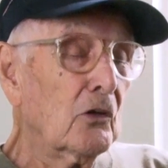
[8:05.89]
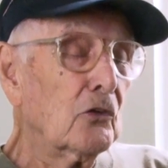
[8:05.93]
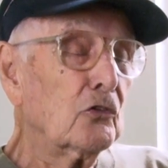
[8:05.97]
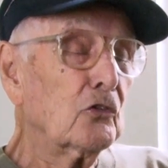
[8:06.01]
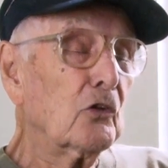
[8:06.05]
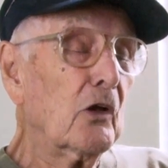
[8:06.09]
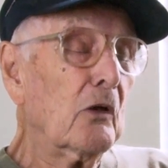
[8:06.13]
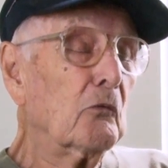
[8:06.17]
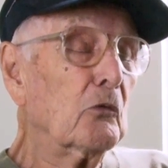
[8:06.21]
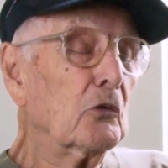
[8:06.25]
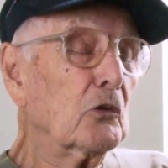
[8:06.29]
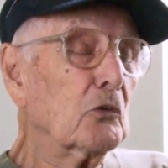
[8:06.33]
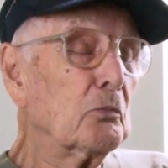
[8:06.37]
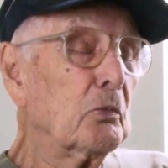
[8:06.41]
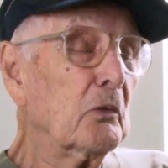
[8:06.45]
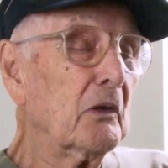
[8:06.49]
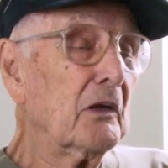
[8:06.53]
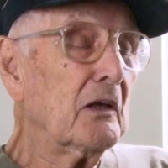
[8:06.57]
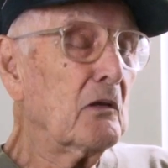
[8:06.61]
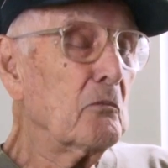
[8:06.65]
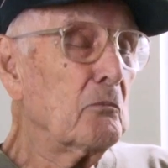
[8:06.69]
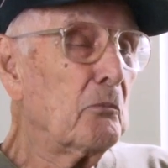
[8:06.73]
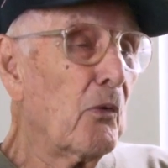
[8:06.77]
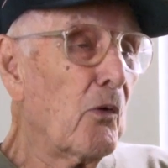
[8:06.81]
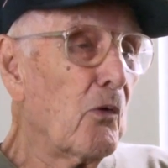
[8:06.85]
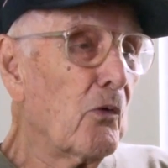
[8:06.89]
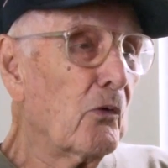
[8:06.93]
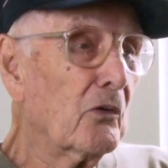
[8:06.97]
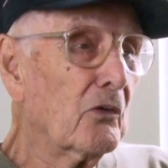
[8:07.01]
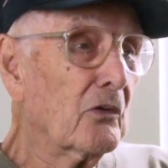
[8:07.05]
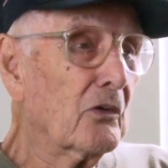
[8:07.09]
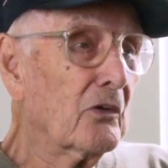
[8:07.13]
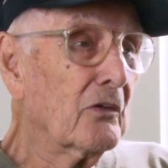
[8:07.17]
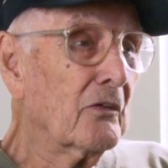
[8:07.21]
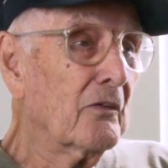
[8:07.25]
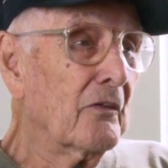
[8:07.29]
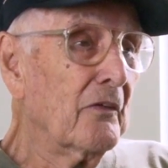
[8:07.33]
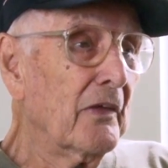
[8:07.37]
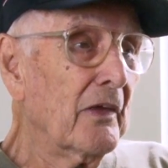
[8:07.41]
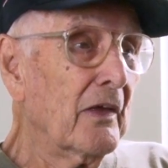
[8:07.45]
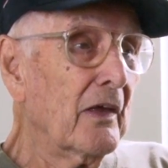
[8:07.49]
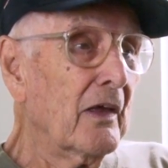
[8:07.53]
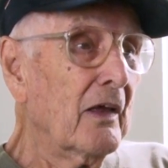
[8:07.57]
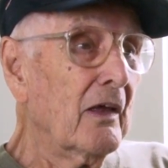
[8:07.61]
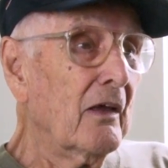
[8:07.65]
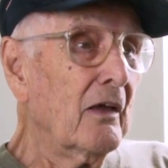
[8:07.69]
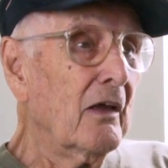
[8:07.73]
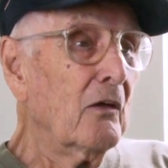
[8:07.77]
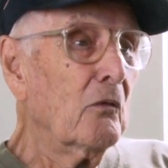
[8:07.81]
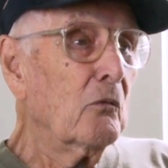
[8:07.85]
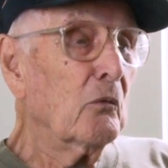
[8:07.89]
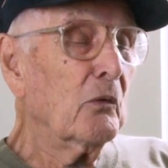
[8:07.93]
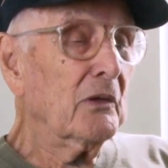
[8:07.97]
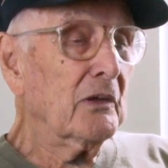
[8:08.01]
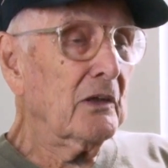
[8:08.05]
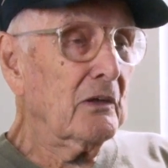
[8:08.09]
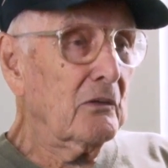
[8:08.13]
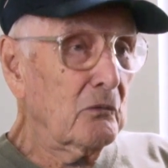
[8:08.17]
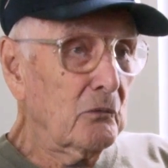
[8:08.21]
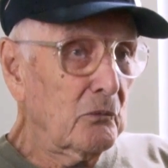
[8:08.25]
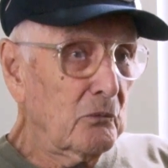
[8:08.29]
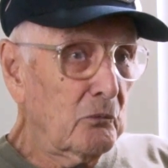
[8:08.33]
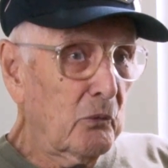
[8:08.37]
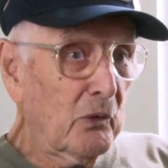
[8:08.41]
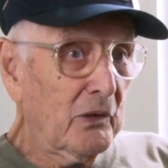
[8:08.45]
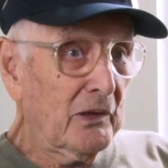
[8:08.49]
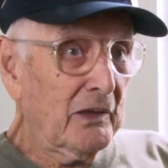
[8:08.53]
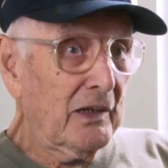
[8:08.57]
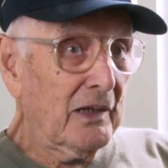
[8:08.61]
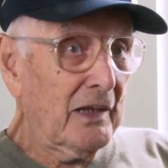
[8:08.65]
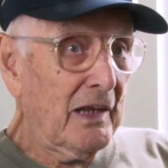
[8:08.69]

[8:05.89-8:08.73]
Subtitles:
So I was playing poker when